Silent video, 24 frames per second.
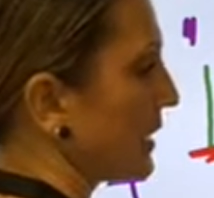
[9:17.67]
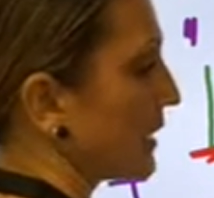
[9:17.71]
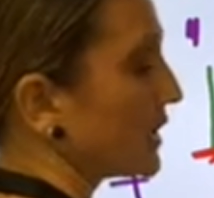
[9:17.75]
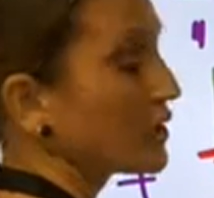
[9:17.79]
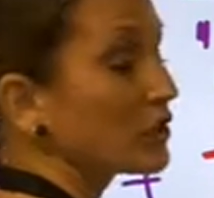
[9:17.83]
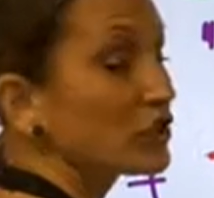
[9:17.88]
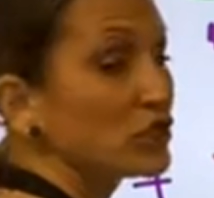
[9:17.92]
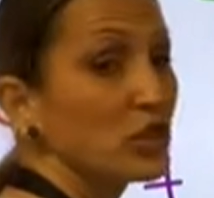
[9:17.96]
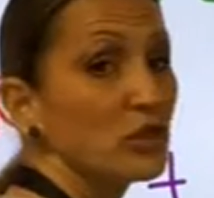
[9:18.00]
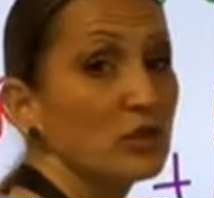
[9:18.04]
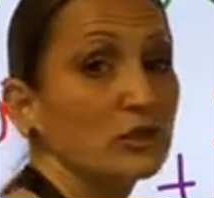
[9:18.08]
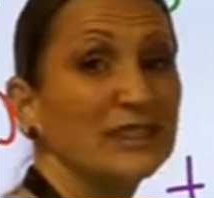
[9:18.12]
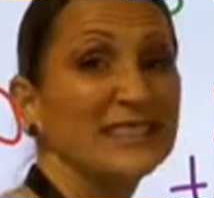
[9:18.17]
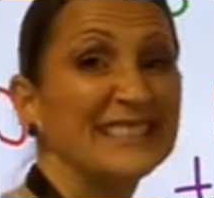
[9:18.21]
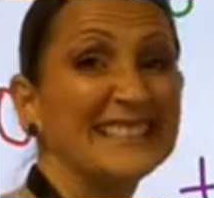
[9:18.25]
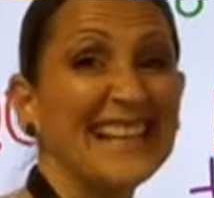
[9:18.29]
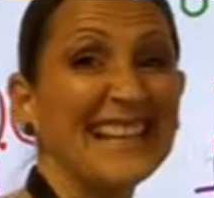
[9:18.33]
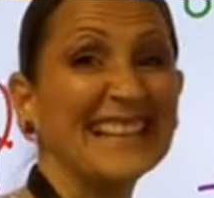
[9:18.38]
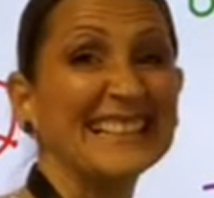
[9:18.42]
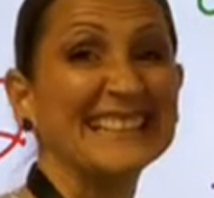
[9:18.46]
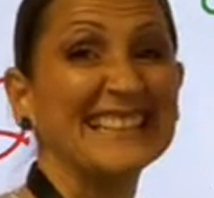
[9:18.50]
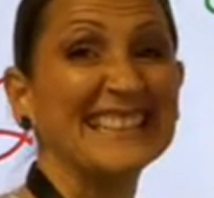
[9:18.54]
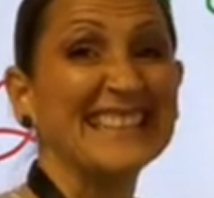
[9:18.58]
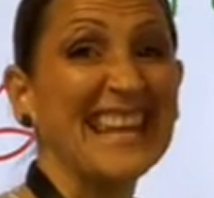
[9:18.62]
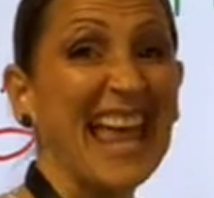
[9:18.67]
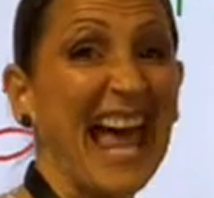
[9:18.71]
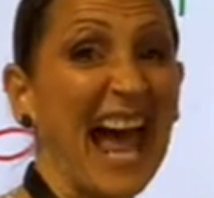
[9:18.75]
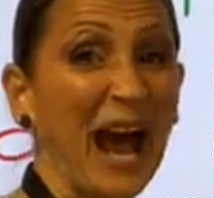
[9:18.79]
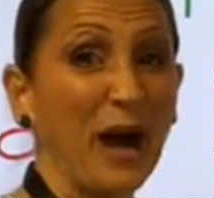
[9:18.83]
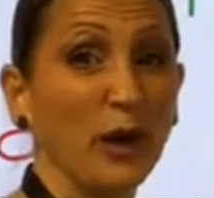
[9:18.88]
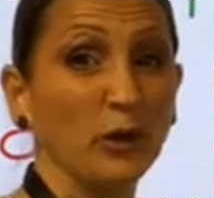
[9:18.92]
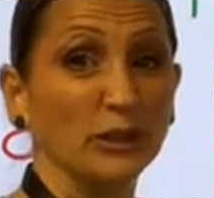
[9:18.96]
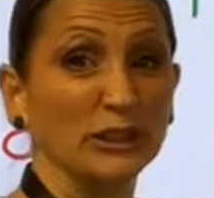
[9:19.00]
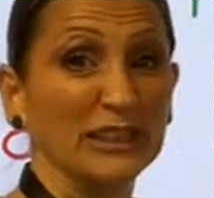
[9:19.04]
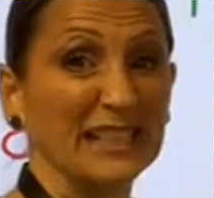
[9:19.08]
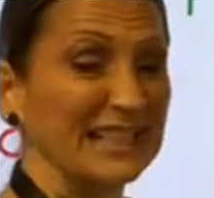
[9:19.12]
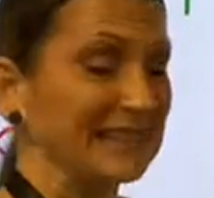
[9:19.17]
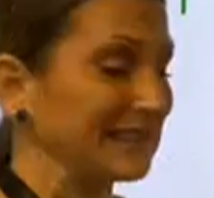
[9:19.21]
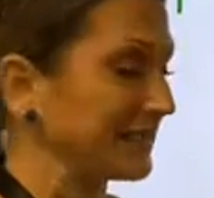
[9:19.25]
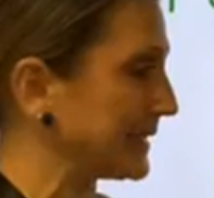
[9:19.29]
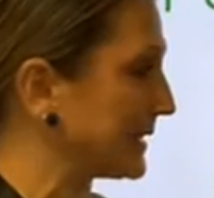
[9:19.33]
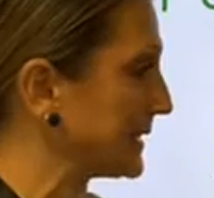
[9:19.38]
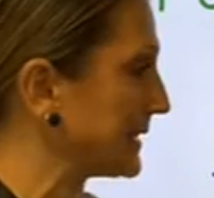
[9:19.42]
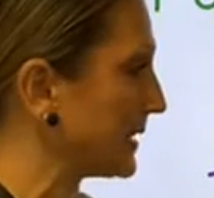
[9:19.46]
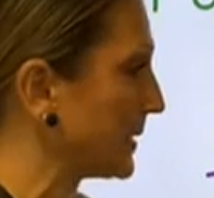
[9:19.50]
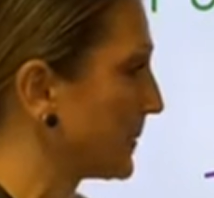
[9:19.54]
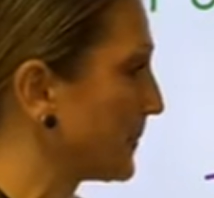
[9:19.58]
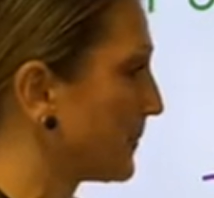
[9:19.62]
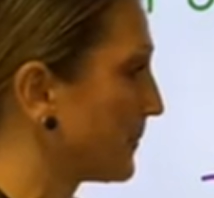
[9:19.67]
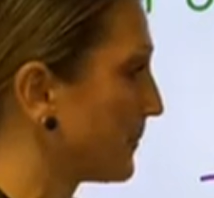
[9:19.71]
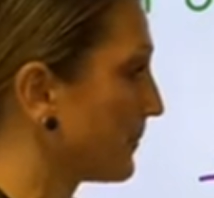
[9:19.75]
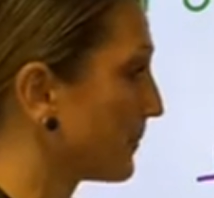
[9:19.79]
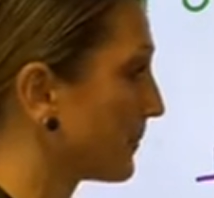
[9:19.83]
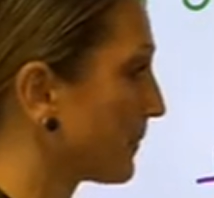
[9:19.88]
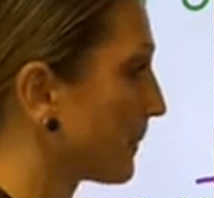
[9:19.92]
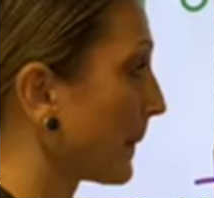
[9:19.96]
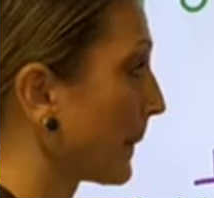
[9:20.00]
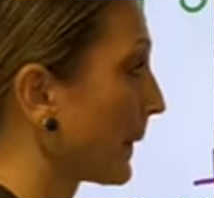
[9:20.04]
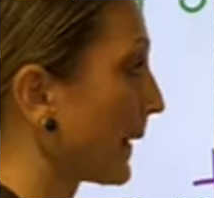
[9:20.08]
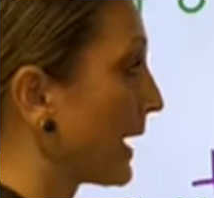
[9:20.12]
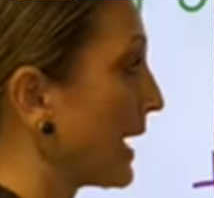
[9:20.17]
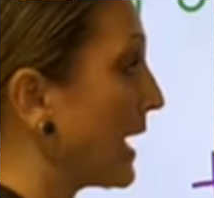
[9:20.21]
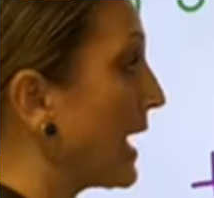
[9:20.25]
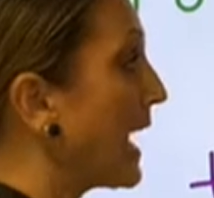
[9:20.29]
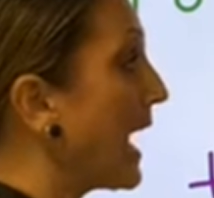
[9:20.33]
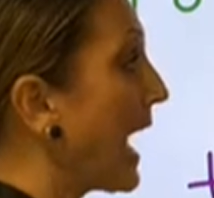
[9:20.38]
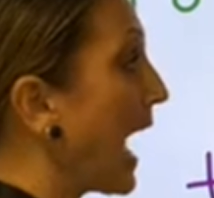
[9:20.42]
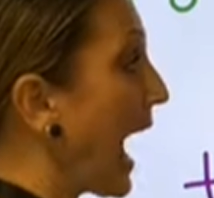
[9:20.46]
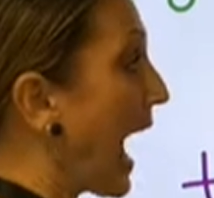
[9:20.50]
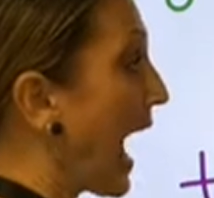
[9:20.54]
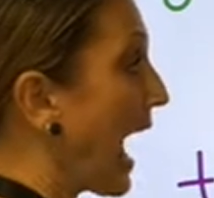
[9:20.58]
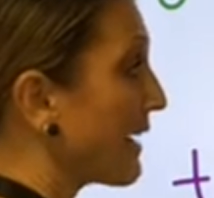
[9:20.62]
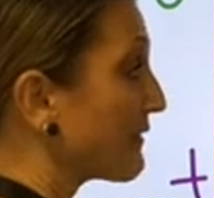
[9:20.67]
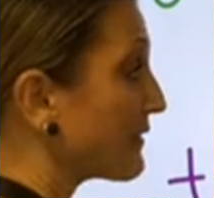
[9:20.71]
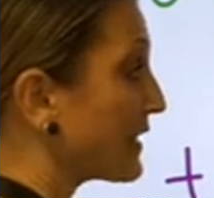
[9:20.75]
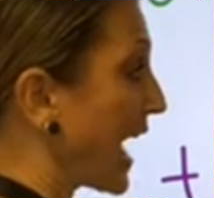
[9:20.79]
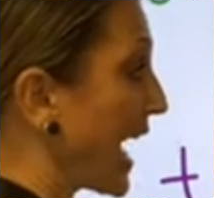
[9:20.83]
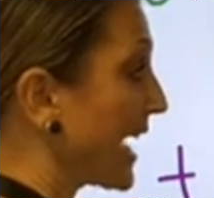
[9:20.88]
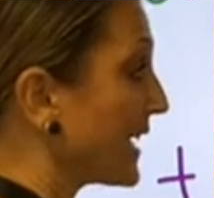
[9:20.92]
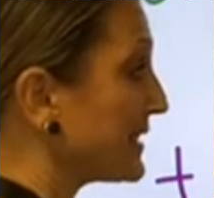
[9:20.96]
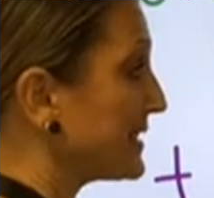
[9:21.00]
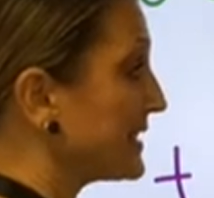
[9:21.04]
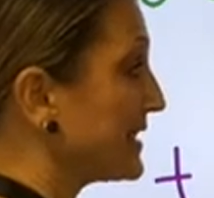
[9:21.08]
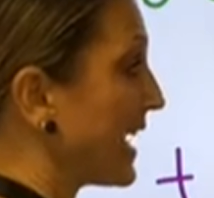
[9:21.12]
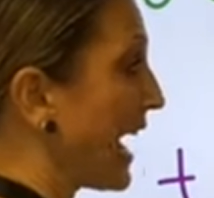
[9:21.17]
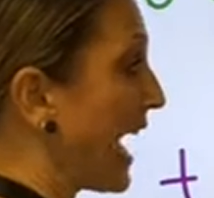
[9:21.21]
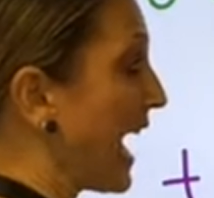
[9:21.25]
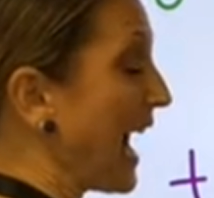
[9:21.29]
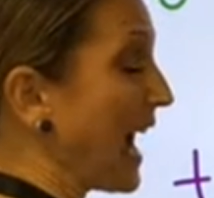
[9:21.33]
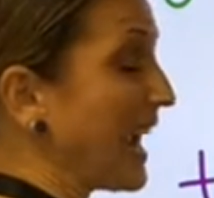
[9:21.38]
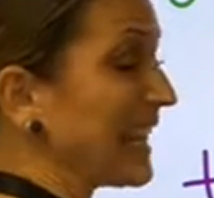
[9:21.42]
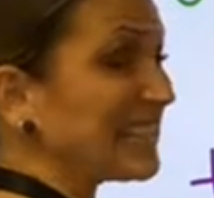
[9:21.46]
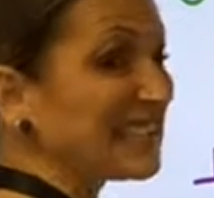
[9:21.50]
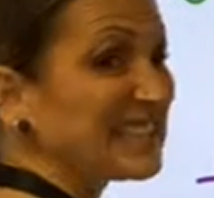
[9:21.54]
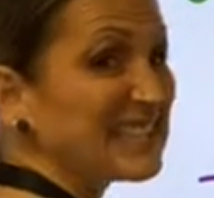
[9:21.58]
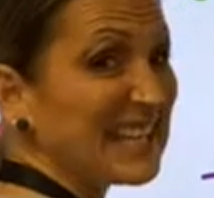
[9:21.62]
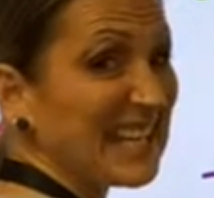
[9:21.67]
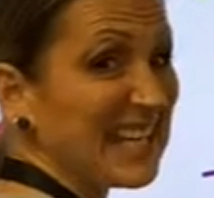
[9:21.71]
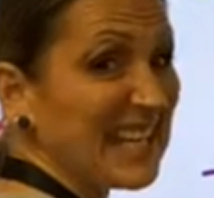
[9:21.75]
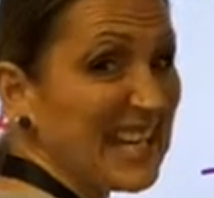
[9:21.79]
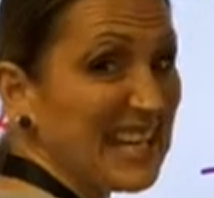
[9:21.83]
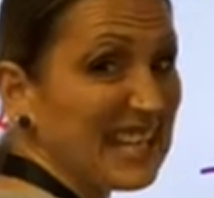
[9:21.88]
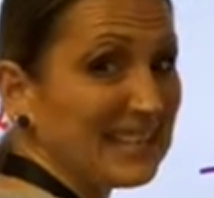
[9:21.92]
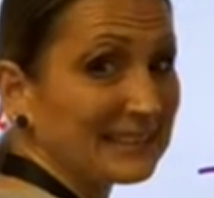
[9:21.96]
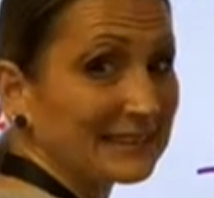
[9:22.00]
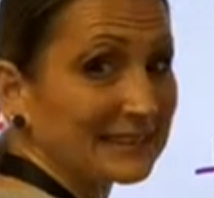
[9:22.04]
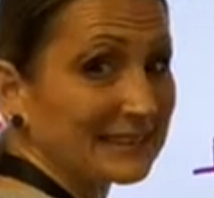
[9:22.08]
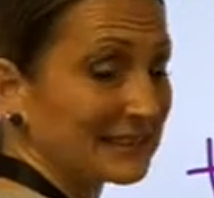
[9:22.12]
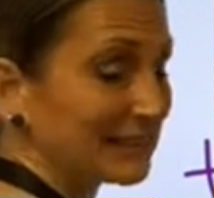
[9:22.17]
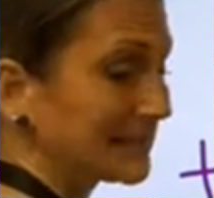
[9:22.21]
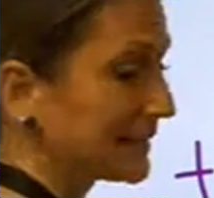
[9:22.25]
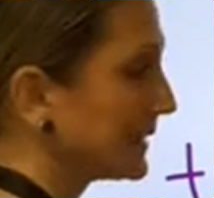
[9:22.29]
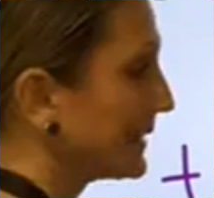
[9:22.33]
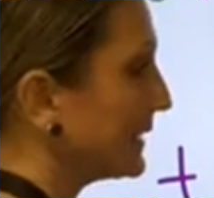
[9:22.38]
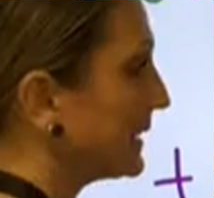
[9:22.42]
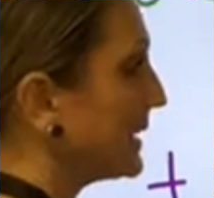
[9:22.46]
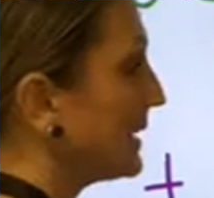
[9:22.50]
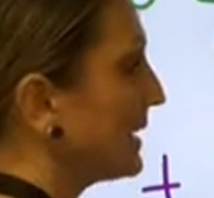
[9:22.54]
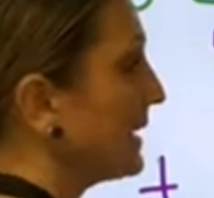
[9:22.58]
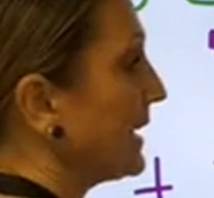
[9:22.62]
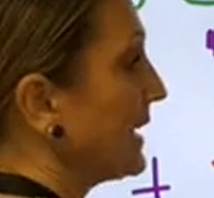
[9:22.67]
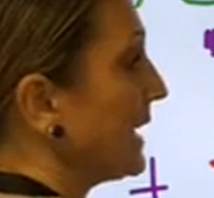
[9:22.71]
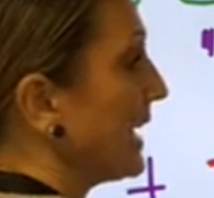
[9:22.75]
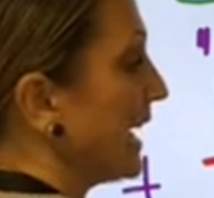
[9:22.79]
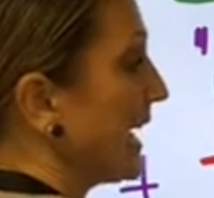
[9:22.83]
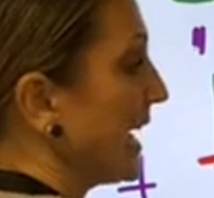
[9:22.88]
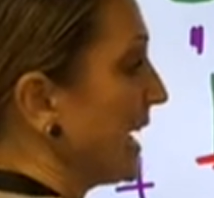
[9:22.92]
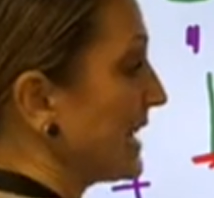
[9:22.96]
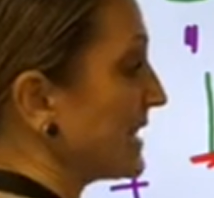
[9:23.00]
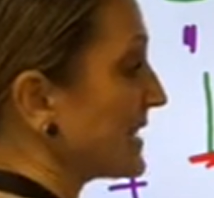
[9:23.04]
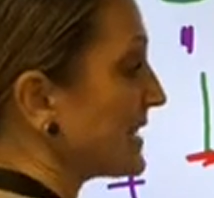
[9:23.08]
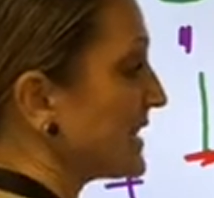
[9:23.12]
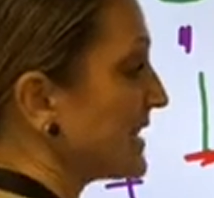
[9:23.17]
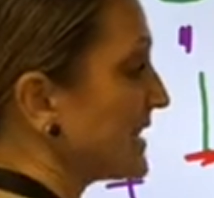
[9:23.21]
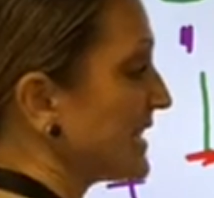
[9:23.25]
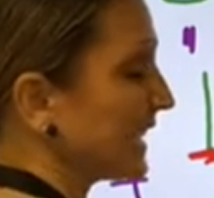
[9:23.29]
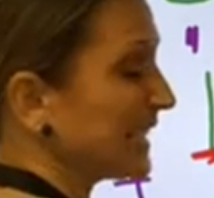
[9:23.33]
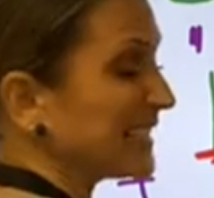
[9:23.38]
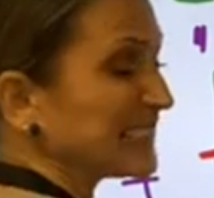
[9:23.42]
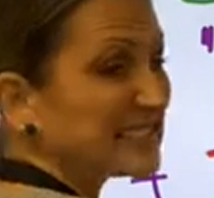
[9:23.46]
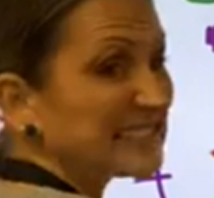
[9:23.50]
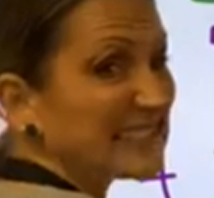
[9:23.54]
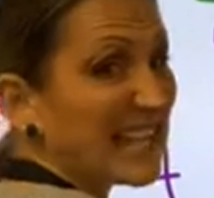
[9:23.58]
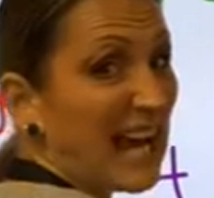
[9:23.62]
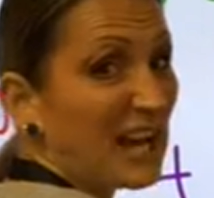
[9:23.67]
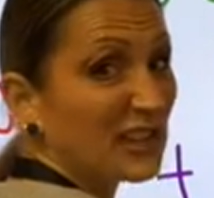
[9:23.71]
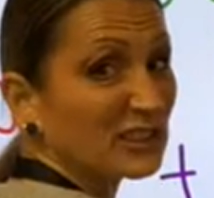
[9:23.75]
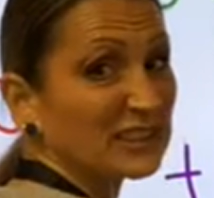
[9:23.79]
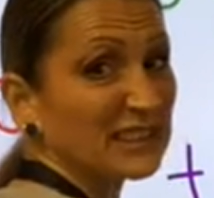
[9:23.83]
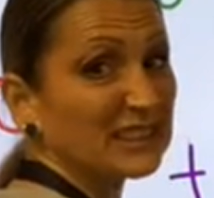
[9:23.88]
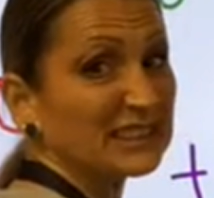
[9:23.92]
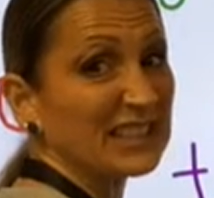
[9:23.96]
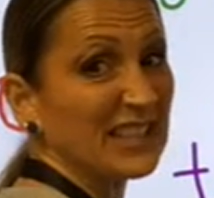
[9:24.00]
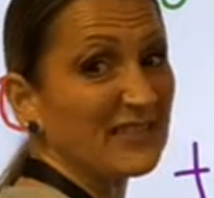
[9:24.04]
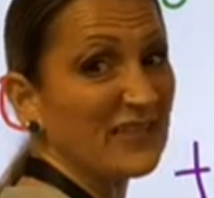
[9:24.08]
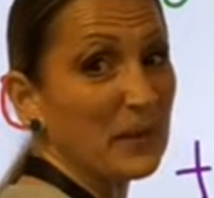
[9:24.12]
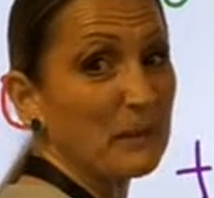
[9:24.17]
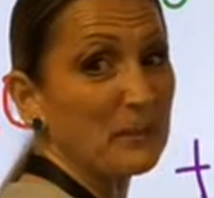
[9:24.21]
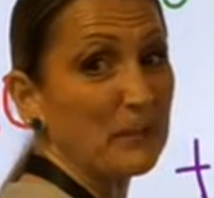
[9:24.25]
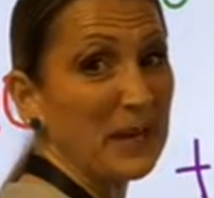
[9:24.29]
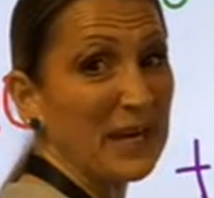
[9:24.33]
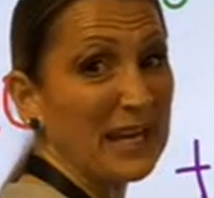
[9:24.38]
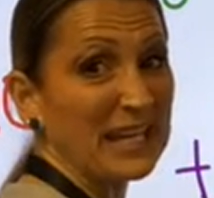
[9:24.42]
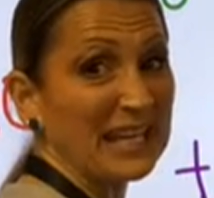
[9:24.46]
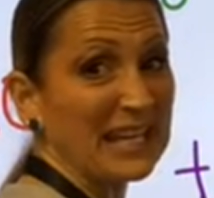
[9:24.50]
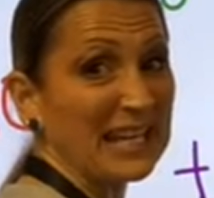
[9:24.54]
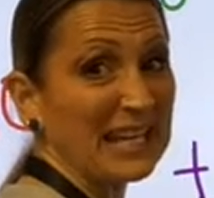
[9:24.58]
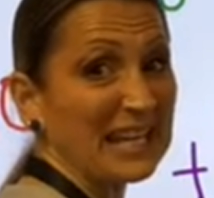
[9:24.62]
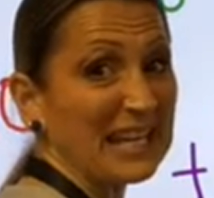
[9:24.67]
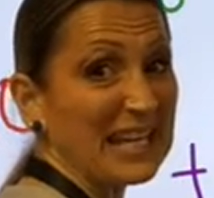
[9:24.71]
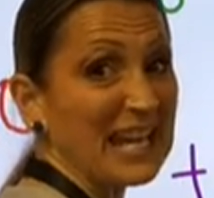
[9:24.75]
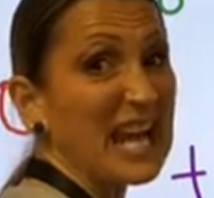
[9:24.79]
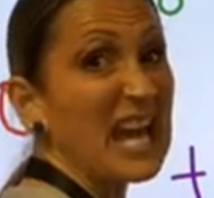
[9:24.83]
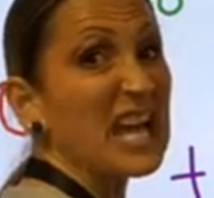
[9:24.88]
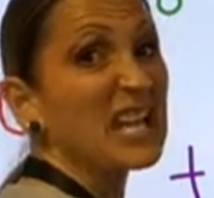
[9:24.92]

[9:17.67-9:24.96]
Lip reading: to 6 thousandths. I've got 9 tenths and 6 thousandths of a penny.